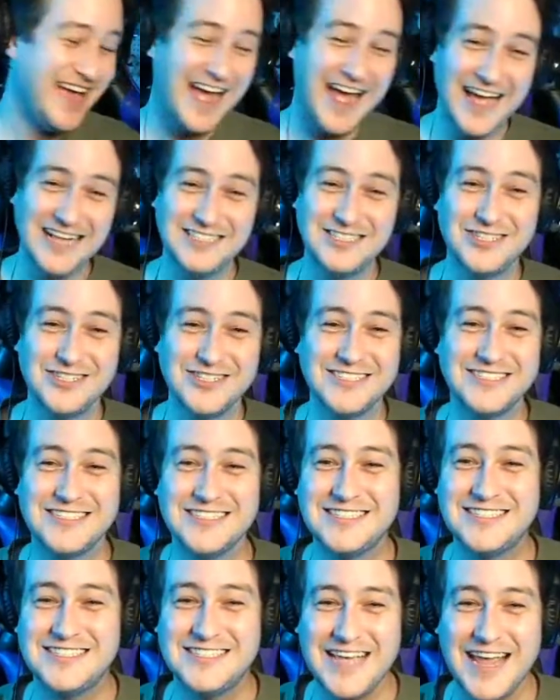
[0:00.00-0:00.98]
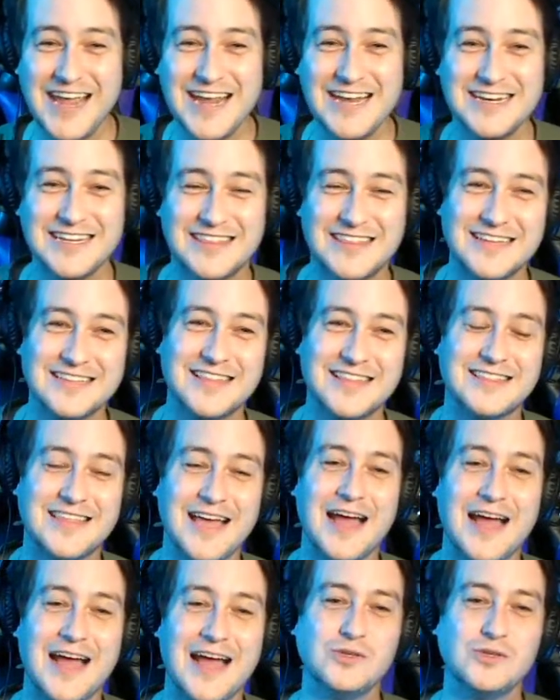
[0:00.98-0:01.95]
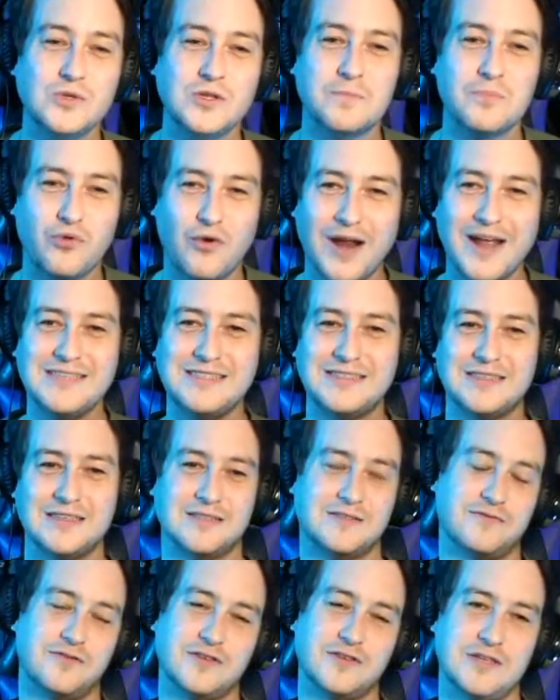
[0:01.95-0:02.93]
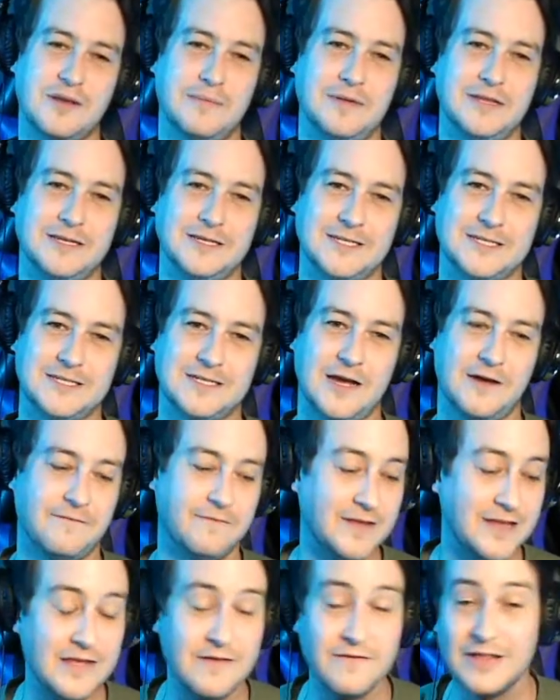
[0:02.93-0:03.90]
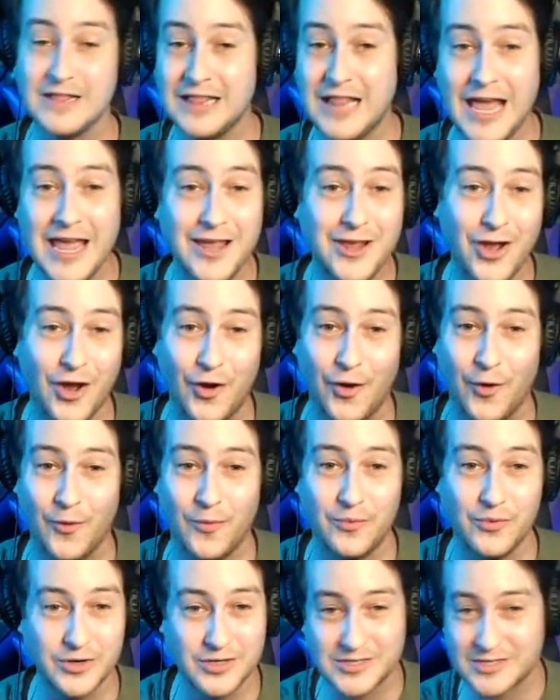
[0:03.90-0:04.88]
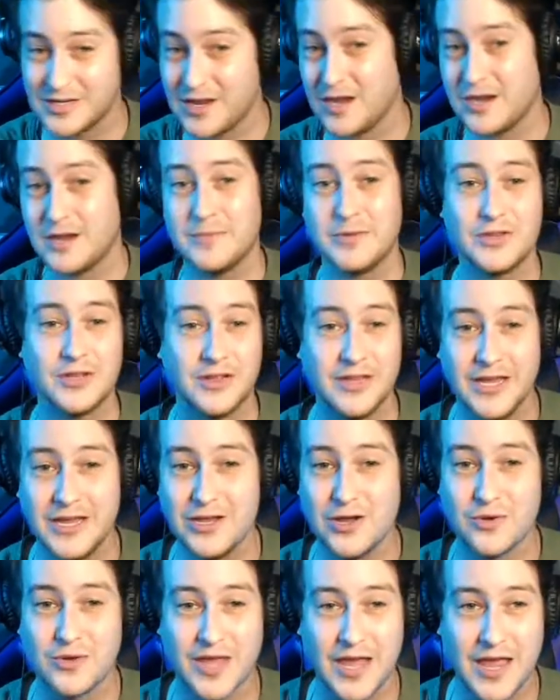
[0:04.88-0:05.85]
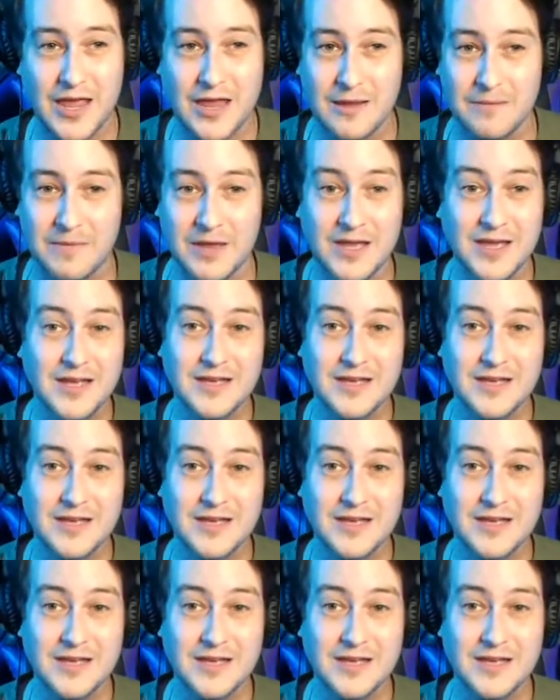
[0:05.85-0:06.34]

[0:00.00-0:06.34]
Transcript: That's just insane to think that that's what the price is for some of this stuff. Like even Lego. We're just talking about the Lego game.